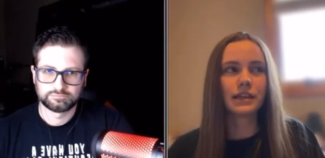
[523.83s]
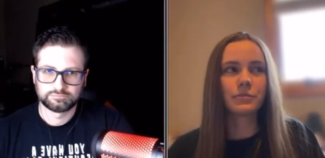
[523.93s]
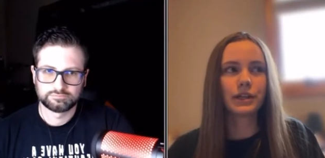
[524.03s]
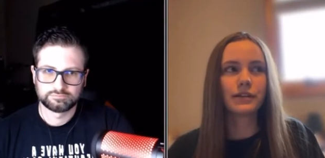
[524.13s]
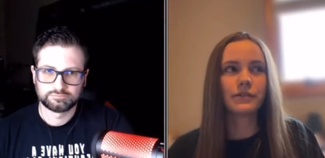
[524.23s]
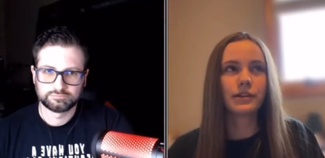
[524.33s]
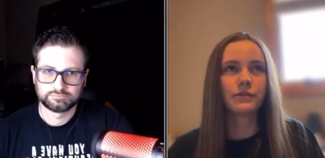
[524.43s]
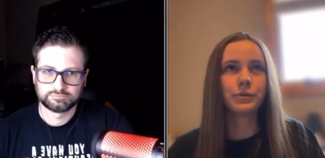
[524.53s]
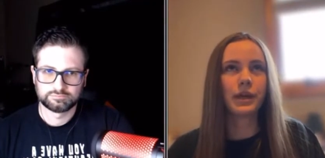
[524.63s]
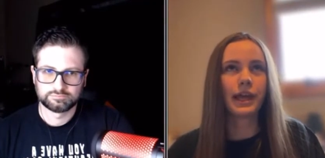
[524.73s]
Speaker 1: but even
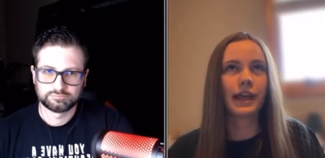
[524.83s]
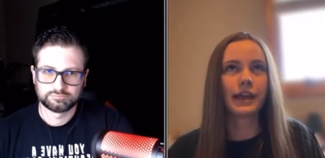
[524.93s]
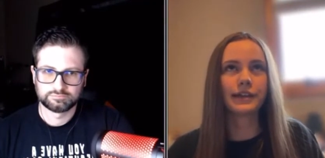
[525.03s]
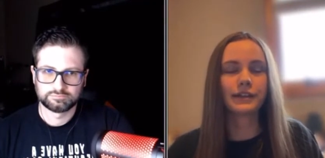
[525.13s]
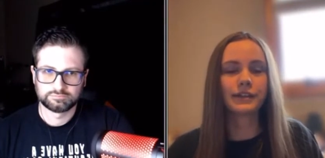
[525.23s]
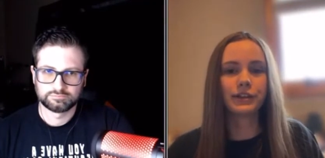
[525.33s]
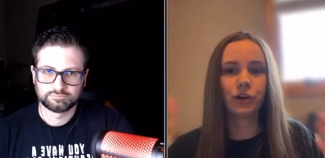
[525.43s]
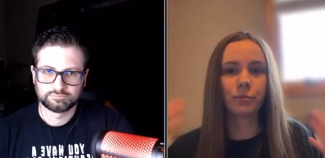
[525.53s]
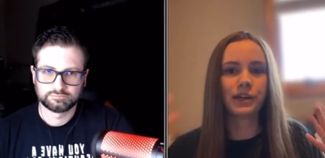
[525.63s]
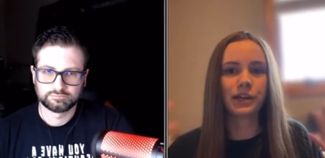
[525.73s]
if you can't, you
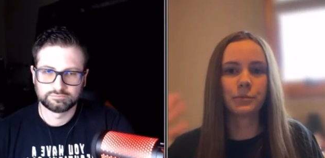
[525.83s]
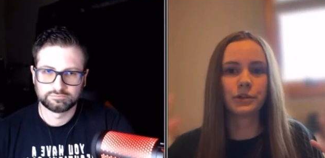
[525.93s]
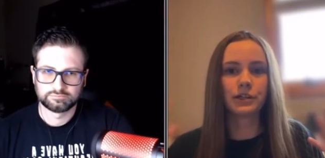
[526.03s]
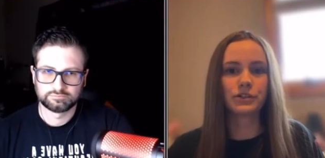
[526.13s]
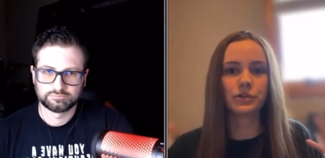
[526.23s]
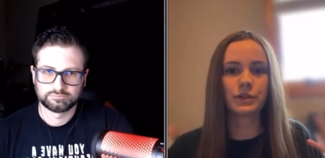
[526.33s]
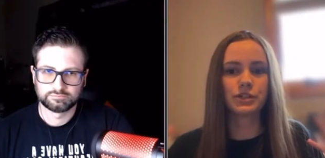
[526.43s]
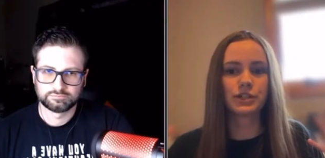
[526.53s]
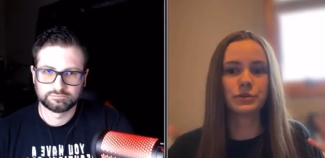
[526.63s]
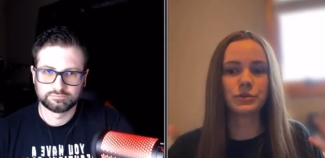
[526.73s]
know, pick up your
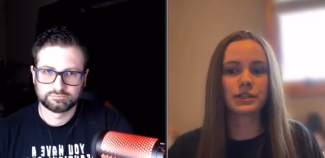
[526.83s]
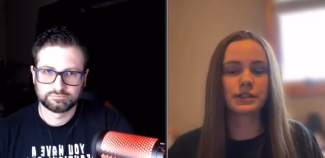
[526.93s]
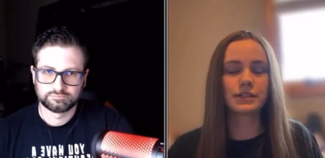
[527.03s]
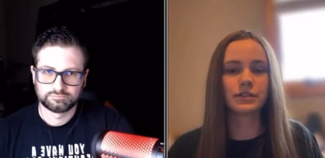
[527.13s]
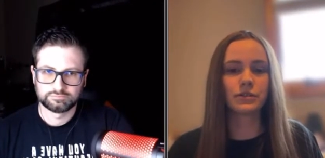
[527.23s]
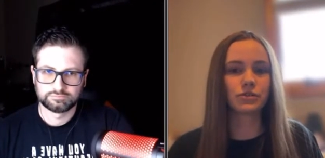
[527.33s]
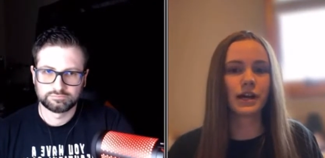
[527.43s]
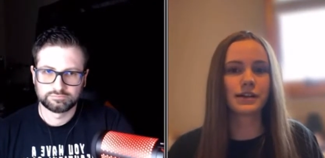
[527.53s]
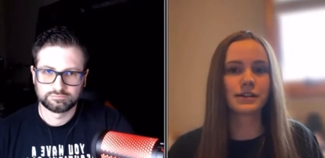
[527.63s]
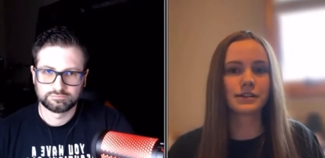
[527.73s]
intuition, you can still
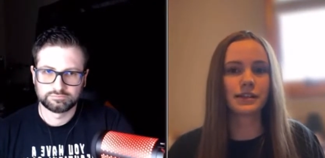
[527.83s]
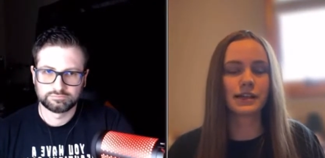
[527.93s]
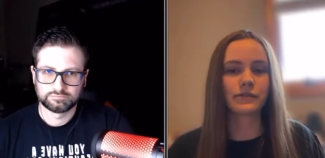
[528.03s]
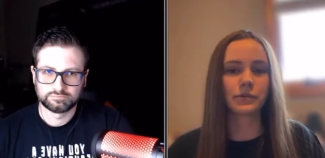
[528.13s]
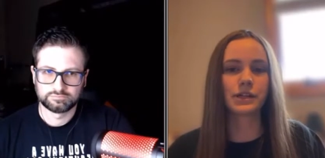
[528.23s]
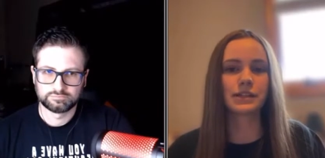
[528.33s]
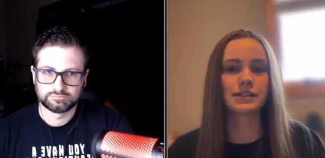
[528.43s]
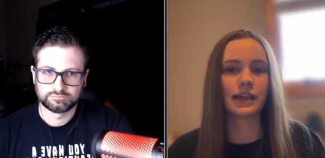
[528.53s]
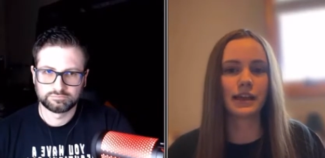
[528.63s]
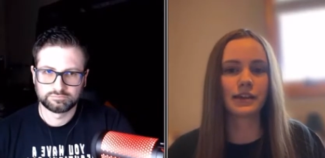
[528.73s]
try to decipher what it's
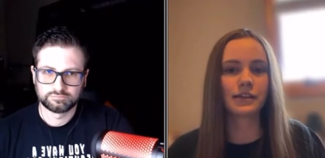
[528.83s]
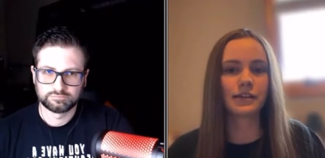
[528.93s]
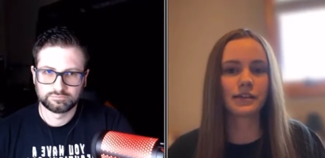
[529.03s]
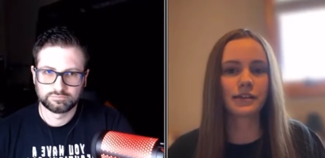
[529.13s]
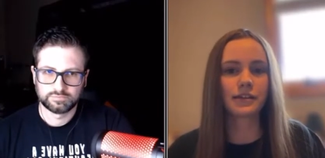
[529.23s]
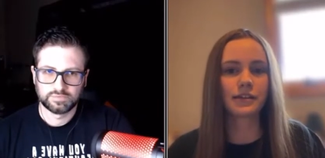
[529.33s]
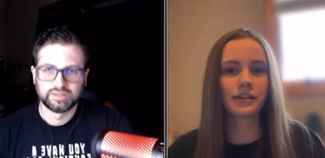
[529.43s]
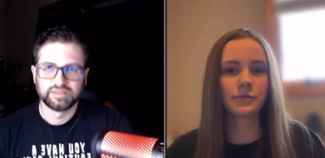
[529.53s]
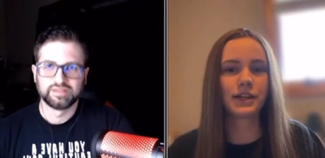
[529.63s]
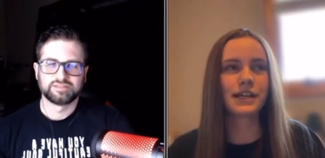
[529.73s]
saying.
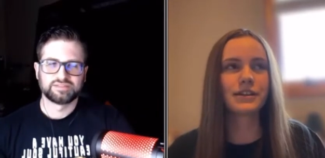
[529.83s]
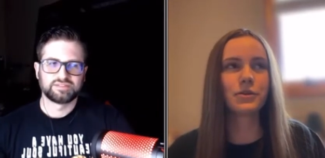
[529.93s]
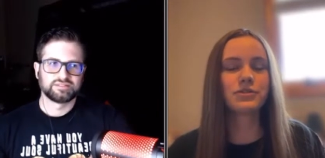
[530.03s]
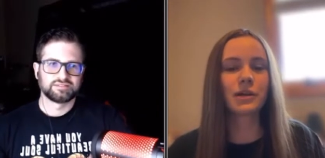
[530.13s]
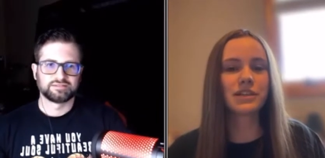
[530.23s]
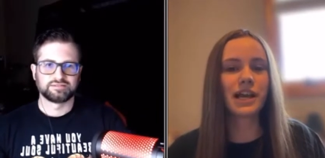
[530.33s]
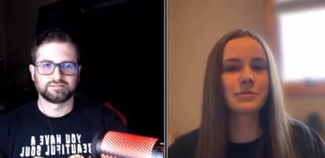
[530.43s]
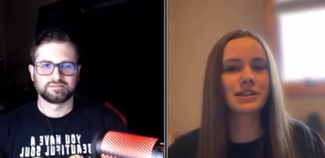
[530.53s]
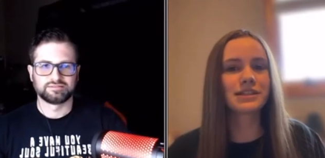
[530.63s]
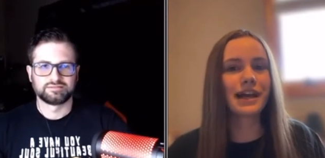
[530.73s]
Because I,
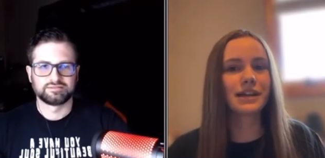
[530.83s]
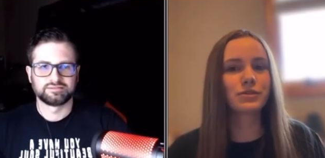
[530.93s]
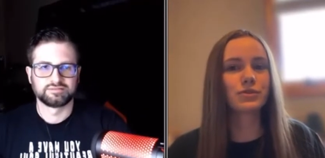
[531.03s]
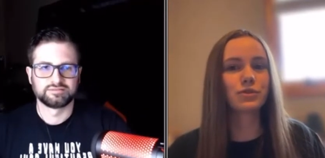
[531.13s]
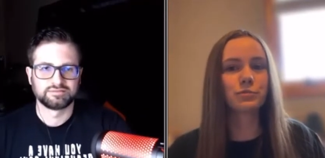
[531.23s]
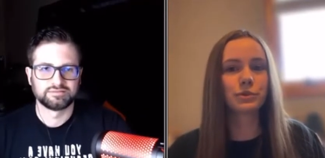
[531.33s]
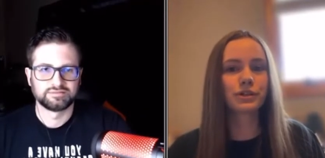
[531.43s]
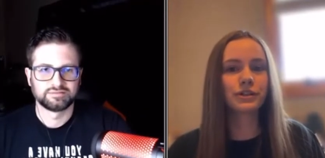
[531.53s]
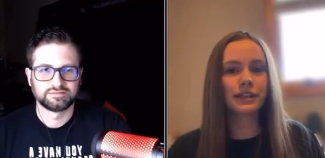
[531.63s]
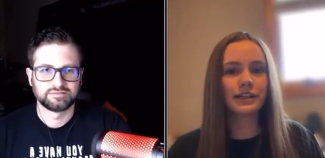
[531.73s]
sometimes it's not
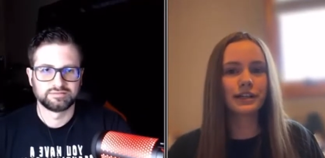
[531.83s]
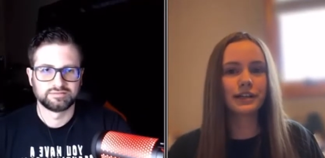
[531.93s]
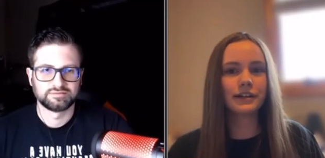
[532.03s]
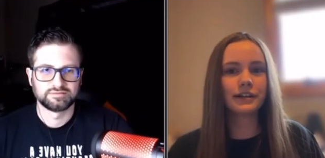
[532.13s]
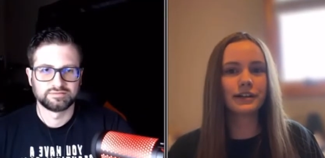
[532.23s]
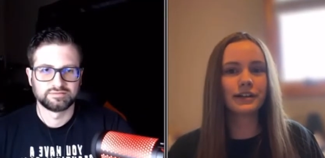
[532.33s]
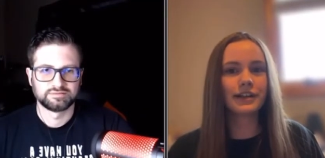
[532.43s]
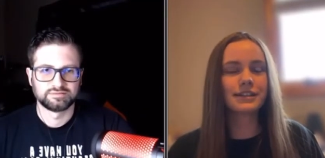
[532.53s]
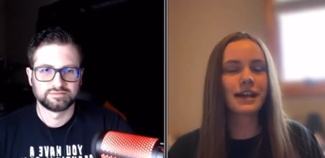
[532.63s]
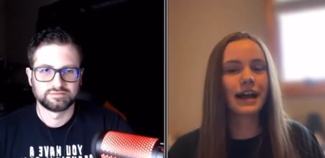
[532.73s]
super clear,
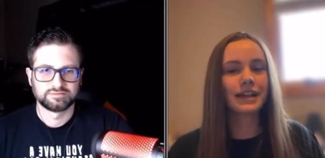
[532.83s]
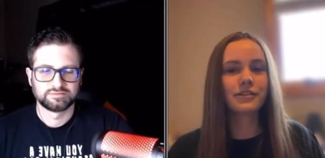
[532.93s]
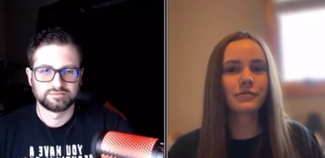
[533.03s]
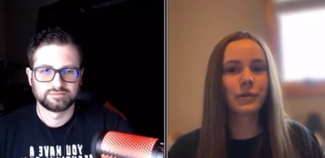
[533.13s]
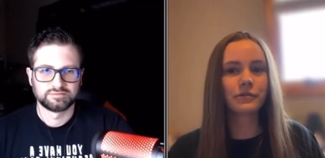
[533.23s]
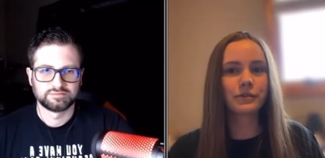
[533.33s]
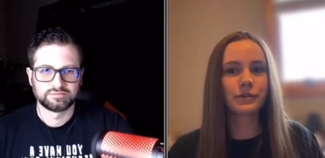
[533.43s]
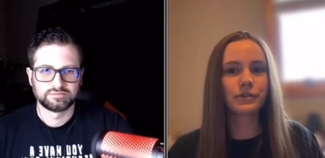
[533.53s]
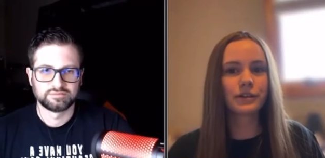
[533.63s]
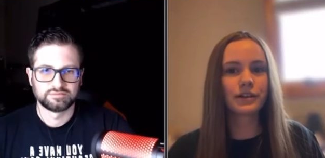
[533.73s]
it's kind of
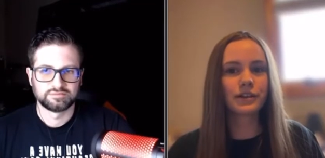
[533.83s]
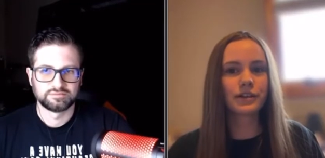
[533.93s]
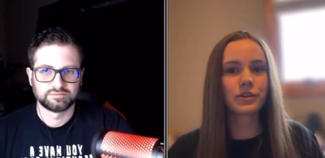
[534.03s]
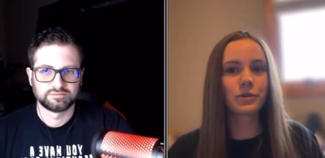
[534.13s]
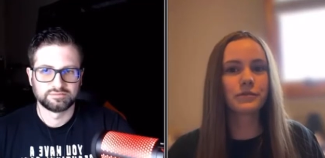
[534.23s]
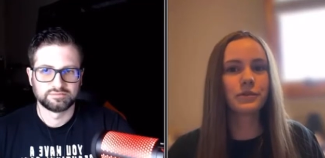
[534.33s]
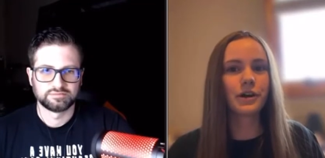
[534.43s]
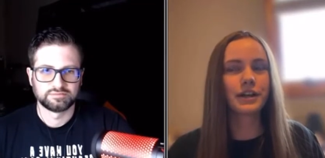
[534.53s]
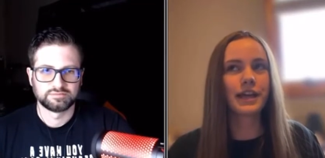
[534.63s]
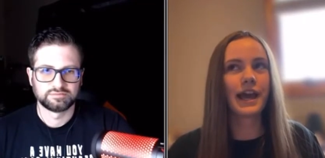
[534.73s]
muffled. So if you
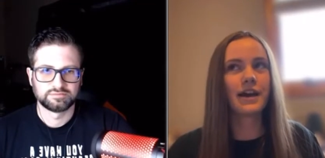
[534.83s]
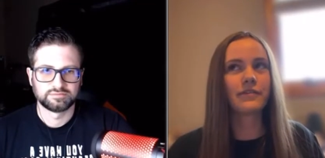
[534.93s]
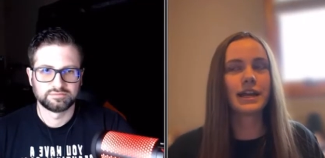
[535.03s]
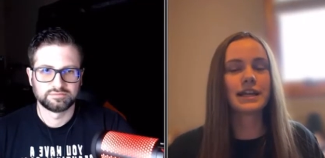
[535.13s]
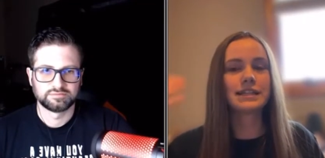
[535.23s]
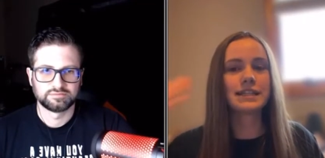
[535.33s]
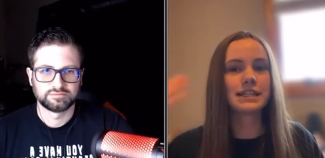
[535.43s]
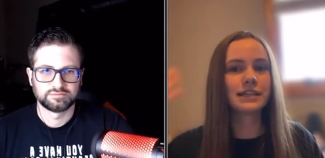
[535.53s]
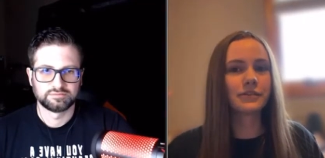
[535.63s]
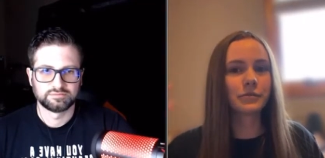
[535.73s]
already have an
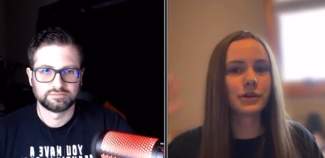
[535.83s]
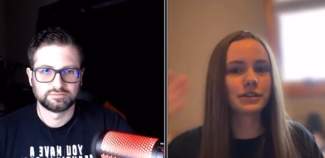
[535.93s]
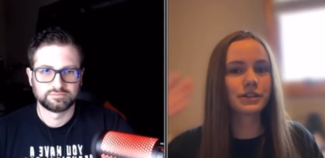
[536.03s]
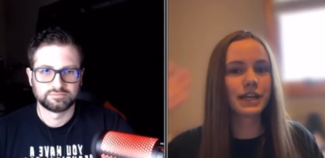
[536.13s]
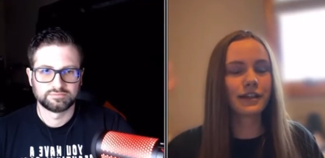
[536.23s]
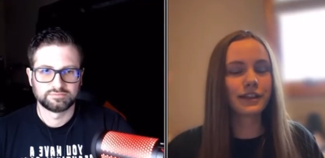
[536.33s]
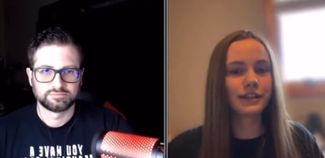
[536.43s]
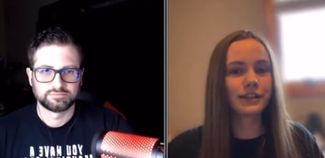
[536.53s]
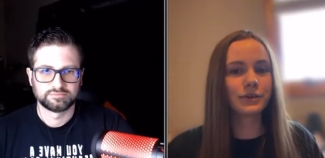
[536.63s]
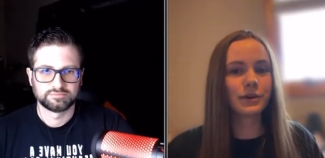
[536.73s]
idea of what they're
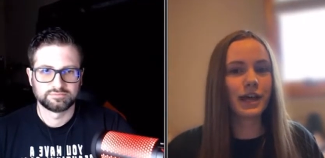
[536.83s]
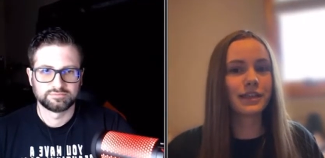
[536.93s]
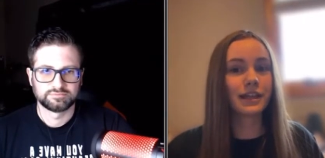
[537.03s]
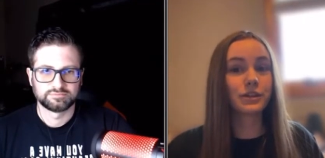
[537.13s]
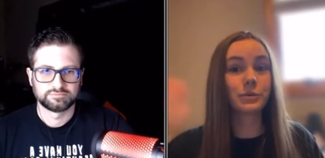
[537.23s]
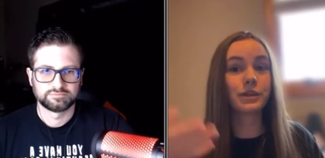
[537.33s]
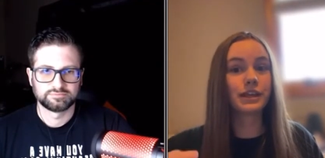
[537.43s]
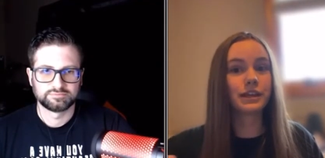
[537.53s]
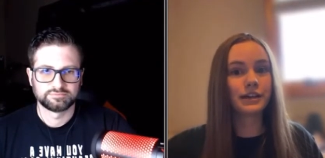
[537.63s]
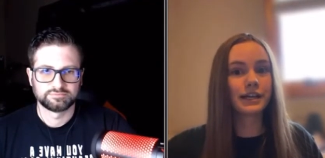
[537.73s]
telling you and then you
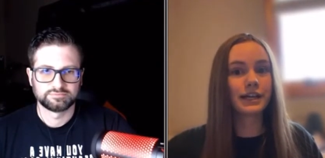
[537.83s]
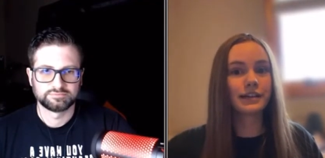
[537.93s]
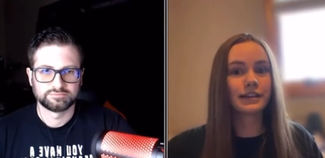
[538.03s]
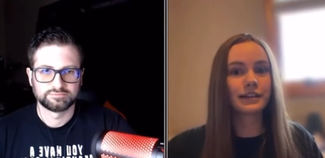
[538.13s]
hear it,